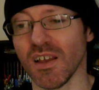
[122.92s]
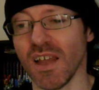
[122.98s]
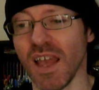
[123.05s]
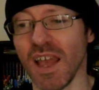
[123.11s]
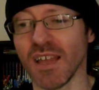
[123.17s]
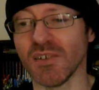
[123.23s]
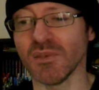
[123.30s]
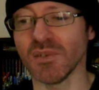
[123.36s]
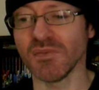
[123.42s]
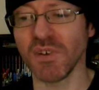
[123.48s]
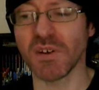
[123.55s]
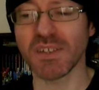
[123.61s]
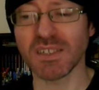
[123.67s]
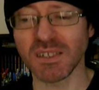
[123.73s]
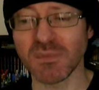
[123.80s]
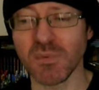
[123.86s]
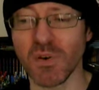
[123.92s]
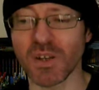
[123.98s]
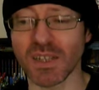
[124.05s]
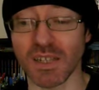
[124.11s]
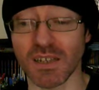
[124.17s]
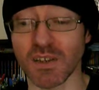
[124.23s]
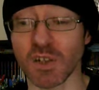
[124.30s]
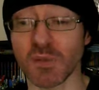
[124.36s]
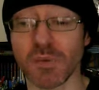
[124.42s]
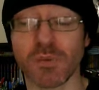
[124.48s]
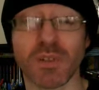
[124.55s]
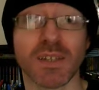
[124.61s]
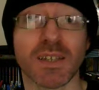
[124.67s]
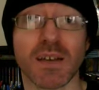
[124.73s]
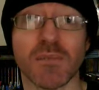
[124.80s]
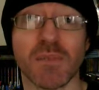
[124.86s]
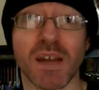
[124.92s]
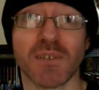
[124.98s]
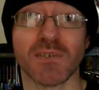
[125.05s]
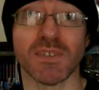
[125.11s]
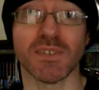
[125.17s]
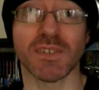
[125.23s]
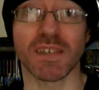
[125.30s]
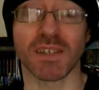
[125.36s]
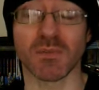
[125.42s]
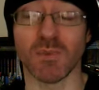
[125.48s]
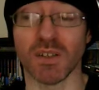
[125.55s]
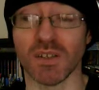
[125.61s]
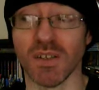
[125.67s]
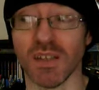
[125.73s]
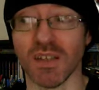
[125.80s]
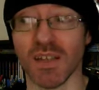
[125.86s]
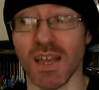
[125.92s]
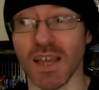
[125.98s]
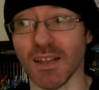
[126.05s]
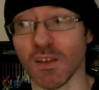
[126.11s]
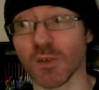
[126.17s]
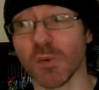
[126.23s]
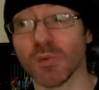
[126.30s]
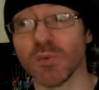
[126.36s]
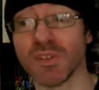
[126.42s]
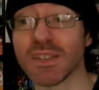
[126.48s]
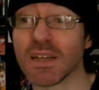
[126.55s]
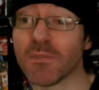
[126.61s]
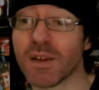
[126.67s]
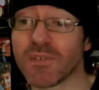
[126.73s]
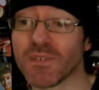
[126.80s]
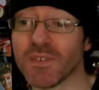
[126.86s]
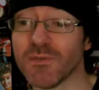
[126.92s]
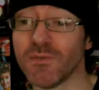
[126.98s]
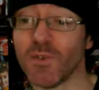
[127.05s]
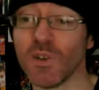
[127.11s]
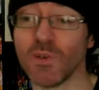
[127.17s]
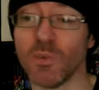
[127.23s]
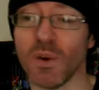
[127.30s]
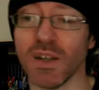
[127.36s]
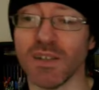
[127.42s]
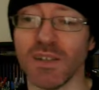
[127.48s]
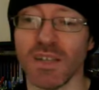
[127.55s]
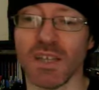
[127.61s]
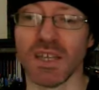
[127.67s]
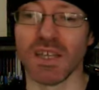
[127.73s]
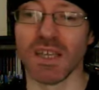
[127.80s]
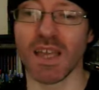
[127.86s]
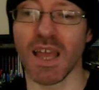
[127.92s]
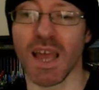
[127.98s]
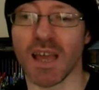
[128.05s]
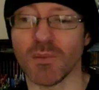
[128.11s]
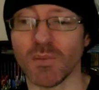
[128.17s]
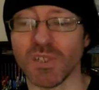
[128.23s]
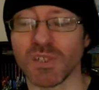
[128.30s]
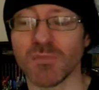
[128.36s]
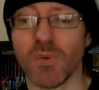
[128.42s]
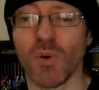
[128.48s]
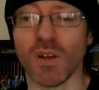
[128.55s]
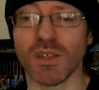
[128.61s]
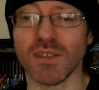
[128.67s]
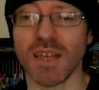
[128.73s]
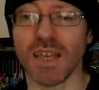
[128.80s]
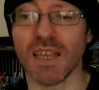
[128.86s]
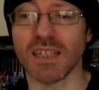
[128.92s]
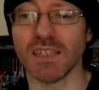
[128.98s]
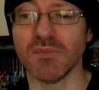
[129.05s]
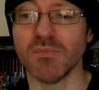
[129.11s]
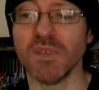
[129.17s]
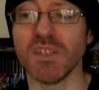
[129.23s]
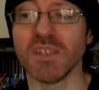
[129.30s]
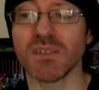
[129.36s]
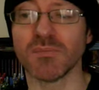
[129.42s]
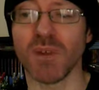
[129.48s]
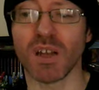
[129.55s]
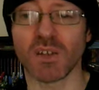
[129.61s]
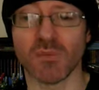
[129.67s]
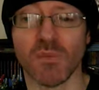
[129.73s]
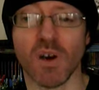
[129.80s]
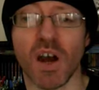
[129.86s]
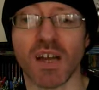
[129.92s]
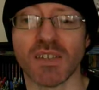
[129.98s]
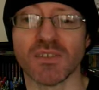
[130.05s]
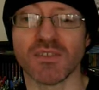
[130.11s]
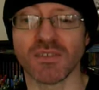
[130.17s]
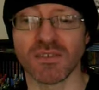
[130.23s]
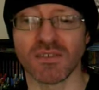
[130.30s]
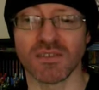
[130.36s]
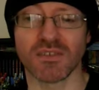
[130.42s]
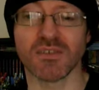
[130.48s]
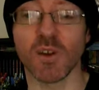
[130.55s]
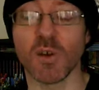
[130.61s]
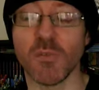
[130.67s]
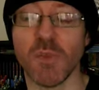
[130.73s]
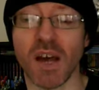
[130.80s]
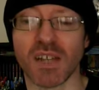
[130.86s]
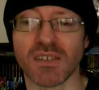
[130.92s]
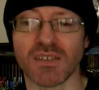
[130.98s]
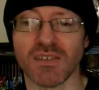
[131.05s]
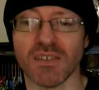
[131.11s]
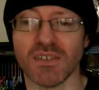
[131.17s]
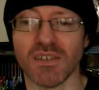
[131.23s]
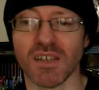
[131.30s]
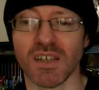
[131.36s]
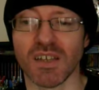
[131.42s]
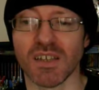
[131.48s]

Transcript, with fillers: and it was very disappointing. And a lot of people didn't come back for the second one, and a lot of people didn't come back for the third one. At which point they had diminished Michael Myers so much that